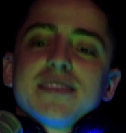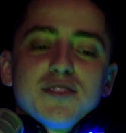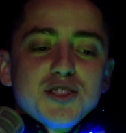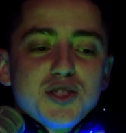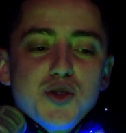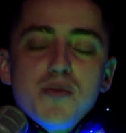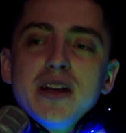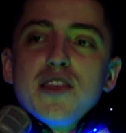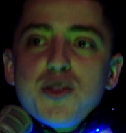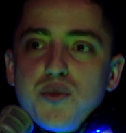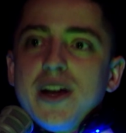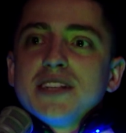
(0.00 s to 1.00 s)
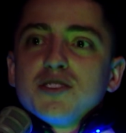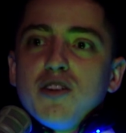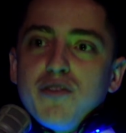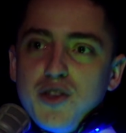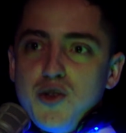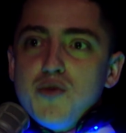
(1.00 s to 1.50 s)
There's too many threads
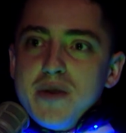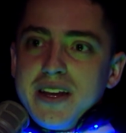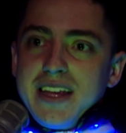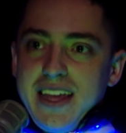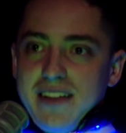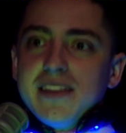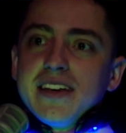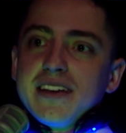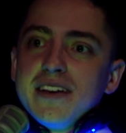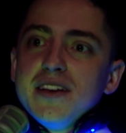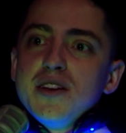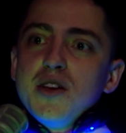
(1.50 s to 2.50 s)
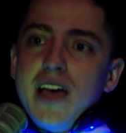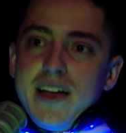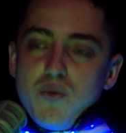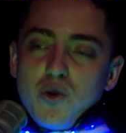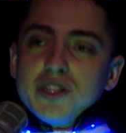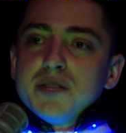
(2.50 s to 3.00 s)
of human killing
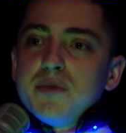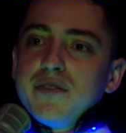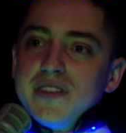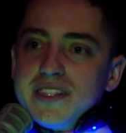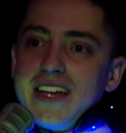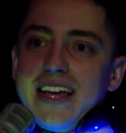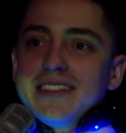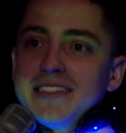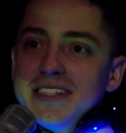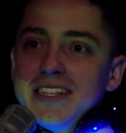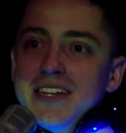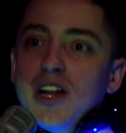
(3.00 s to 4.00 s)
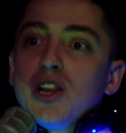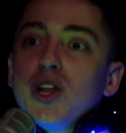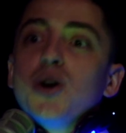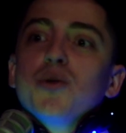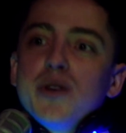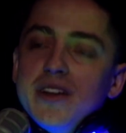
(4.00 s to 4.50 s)
and worship of this entity
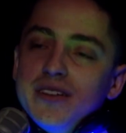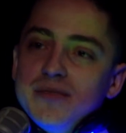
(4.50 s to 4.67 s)
alone.